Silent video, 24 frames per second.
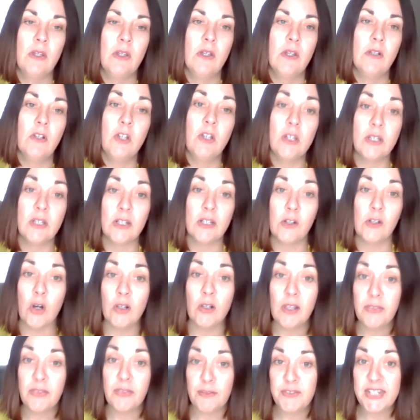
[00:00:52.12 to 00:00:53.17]
Luke and
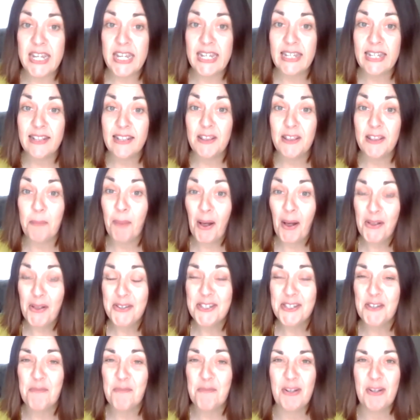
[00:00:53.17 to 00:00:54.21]
Conleth have taken the pulse
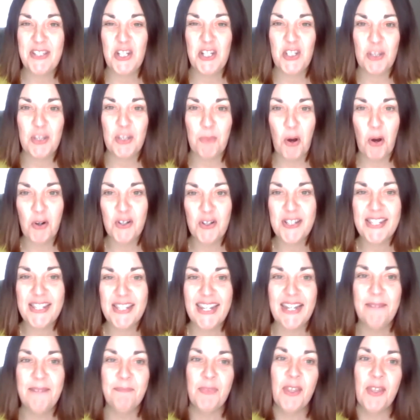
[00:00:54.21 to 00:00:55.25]
of British
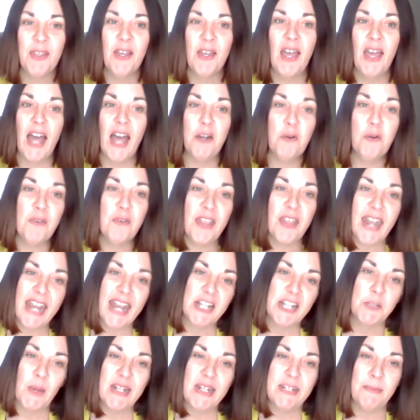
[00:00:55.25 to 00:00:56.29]
democracy, and over the
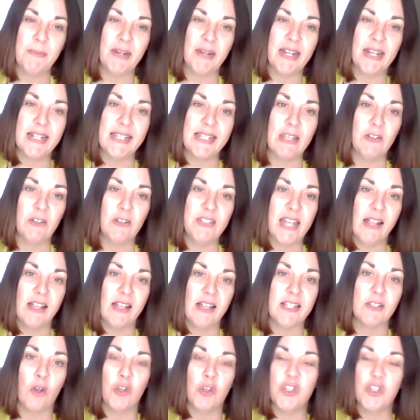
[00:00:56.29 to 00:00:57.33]
next 20 minutes, they'll tell
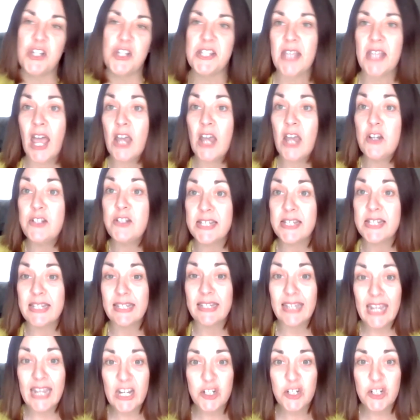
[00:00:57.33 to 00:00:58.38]
us not just how
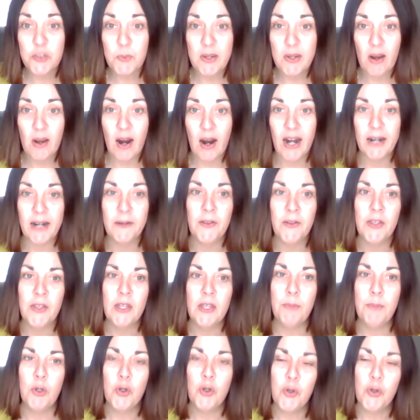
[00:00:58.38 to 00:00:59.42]
disengaged we are,
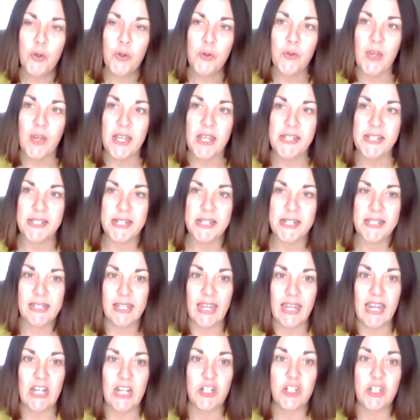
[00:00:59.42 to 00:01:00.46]
but who is
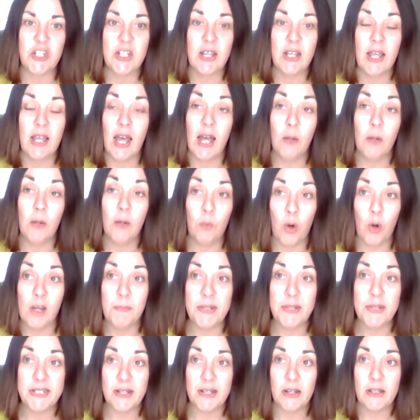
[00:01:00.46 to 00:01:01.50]
disengaged and what can
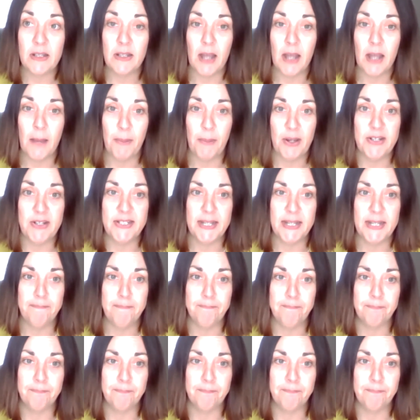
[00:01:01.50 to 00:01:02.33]
be done about it.